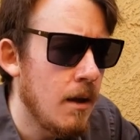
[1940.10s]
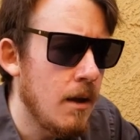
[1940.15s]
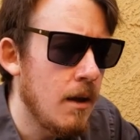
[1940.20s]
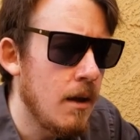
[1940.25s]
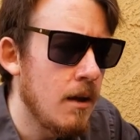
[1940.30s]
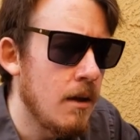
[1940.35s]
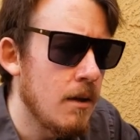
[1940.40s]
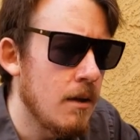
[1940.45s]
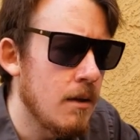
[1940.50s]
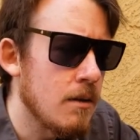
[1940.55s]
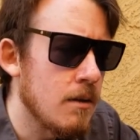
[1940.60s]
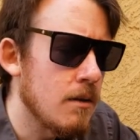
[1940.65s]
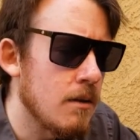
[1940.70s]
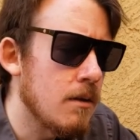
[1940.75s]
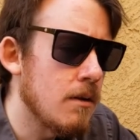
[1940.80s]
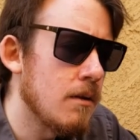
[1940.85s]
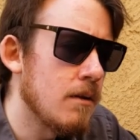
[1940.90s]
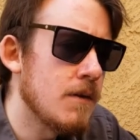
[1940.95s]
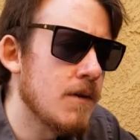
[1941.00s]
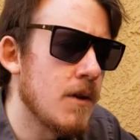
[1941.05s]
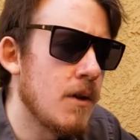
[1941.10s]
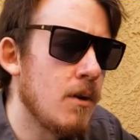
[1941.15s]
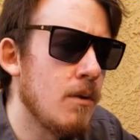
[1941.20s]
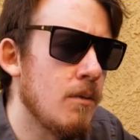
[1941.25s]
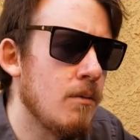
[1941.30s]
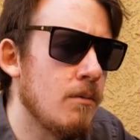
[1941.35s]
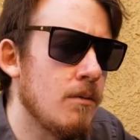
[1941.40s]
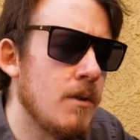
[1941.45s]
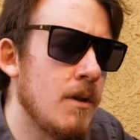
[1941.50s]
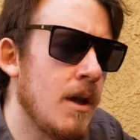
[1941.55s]
And
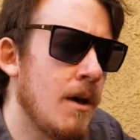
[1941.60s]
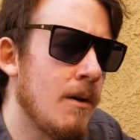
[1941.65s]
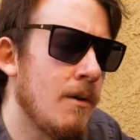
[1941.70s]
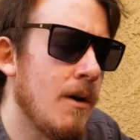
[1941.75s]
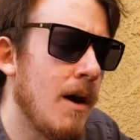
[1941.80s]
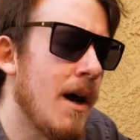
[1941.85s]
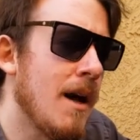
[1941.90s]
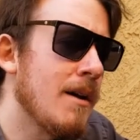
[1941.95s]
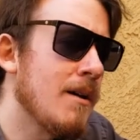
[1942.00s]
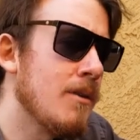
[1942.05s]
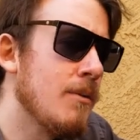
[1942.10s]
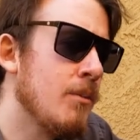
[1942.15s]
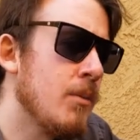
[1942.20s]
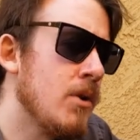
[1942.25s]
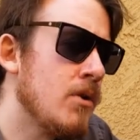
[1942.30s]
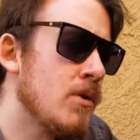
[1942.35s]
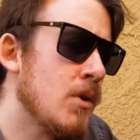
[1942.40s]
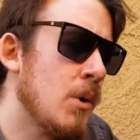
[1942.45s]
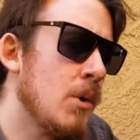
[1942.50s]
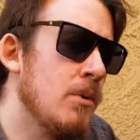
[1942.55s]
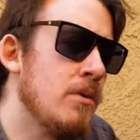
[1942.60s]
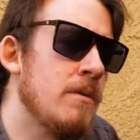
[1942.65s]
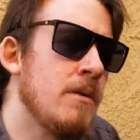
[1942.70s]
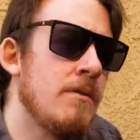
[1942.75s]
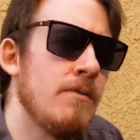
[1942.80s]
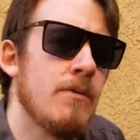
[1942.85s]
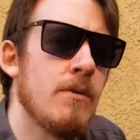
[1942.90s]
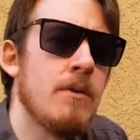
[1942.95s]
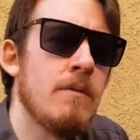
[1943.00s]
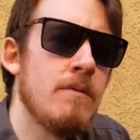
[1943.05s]
so now I could be totally
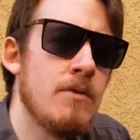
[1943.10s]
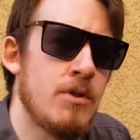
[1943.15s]
full of